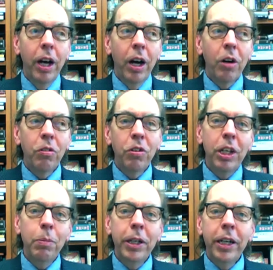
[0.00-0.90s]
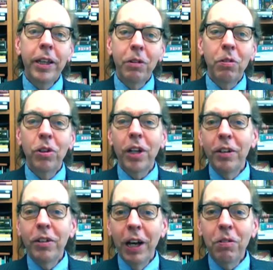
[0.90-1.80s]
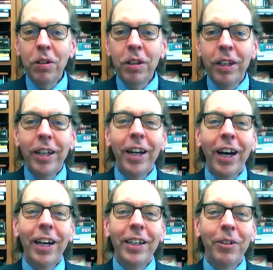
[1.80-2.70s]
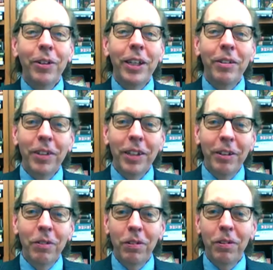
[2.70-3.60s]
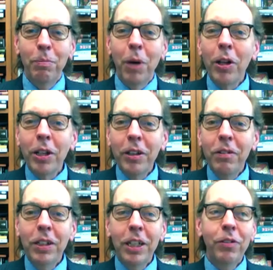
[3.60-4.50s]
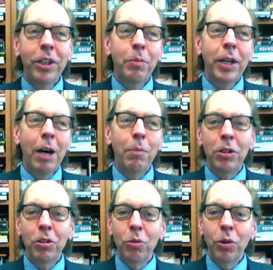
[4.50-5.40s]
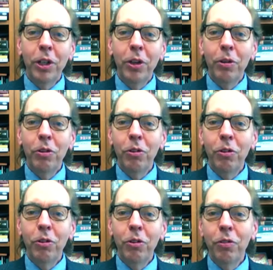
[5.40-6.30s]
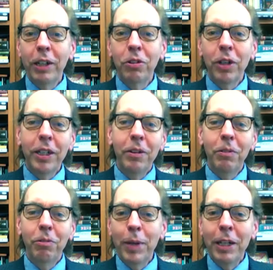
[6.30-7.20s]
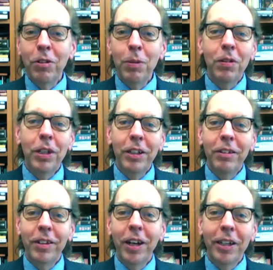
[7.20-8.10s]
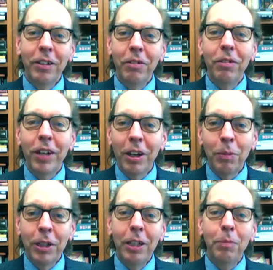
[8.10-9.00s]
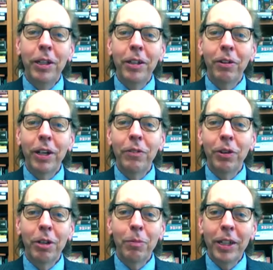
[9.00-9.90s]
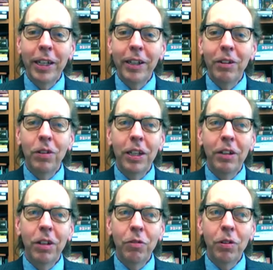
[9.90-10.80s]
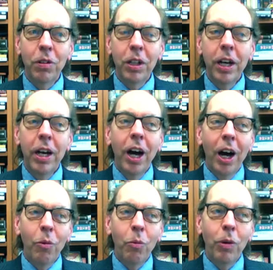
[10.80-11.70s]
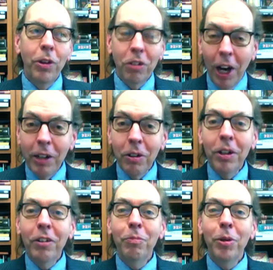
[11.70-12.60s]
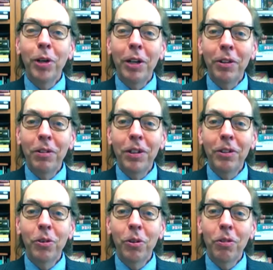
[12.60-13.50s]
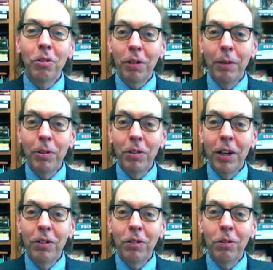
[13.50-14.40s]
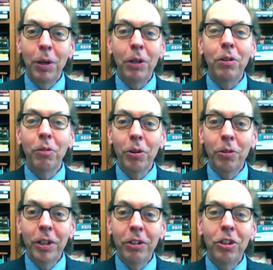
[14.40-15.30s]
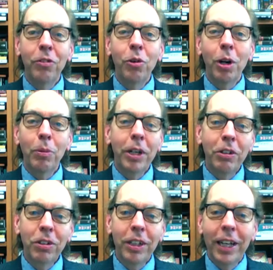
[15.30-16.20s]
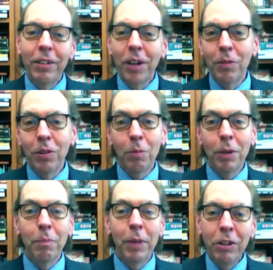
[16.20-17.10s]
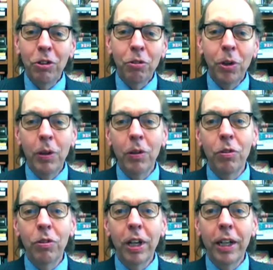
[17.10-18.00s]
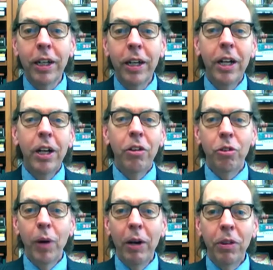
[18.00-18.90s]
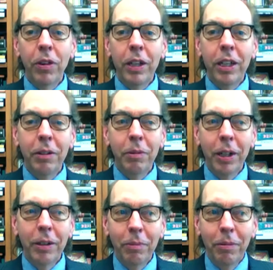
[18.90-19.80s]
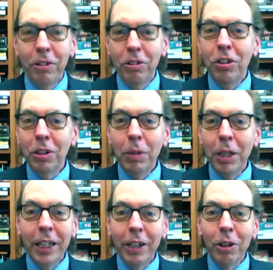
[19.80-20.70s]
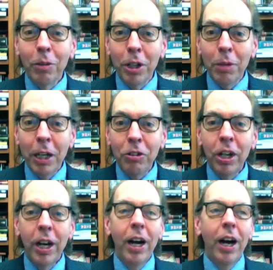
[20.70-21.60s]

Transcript: Uh, RCEP, I think, is still untested. Uh, you know, it is it is symbolically significant, but how much it's really going to fact trade remains to be seen. It's not a terribly deeply integrated agreement, and it is in its infancy. Uh, the title of Boao this year, of course, emphasizes Belt and Road Initiative cooperation, and that's obviously been a major focus for China throughout the uh, the Xi Jinping era, pretty much.